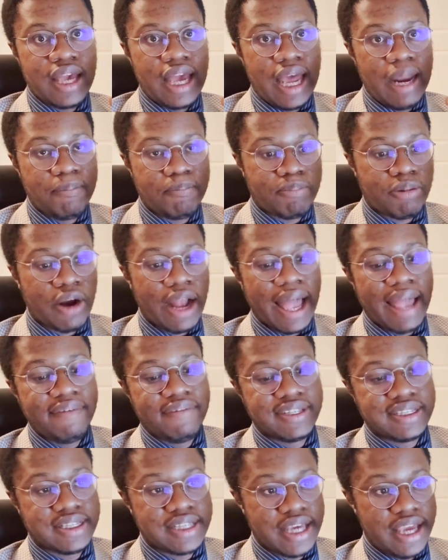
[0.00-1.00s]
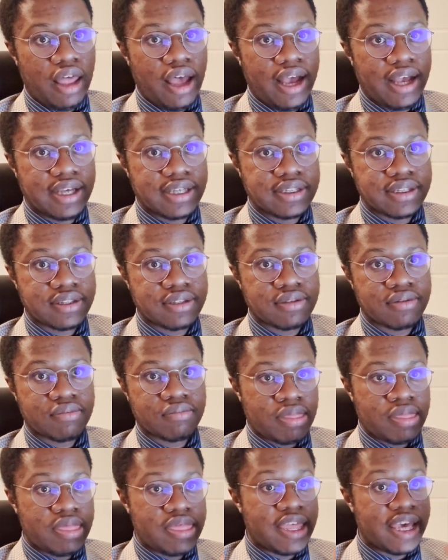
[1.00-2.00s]
and privacy laws,
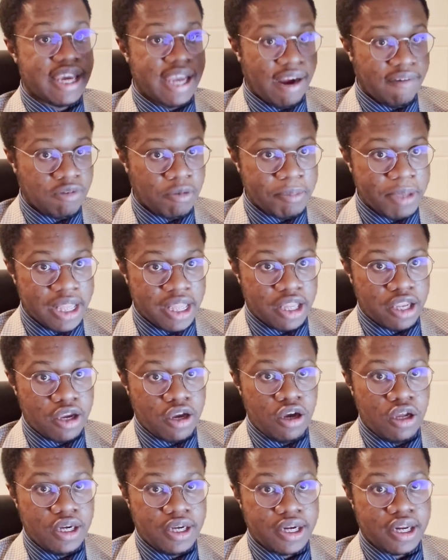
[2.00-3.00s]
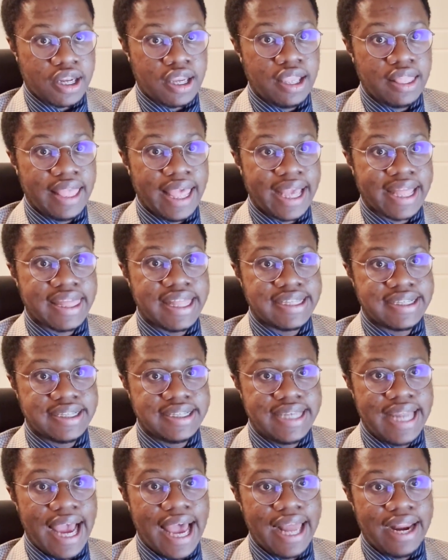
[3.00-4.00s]
the government couldn't collect this
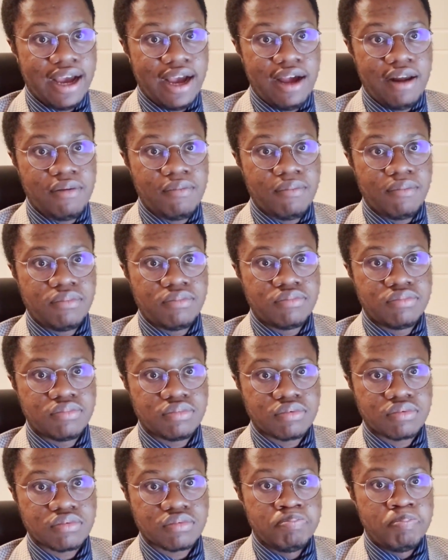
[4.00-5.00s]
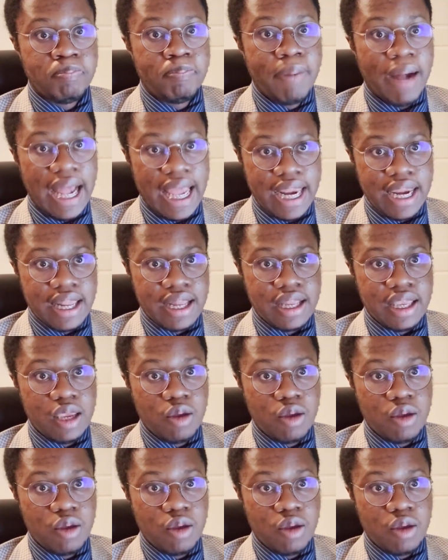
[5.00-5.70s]
data. But